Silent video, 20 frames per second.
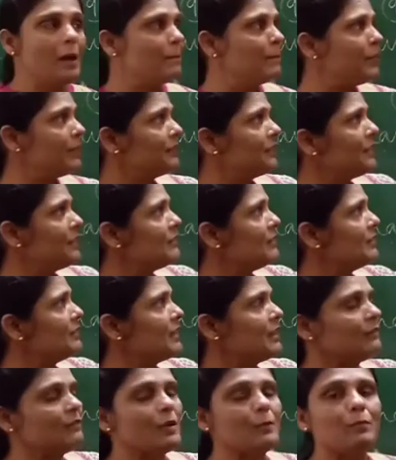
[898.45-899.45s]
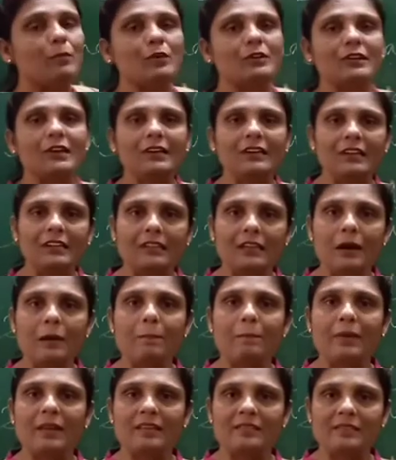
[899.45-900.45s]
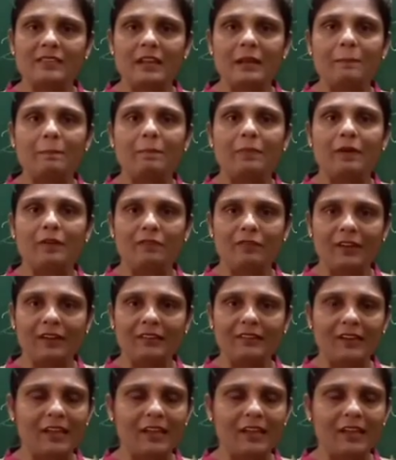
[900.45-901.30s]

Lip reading: But even then we put it in the present perfect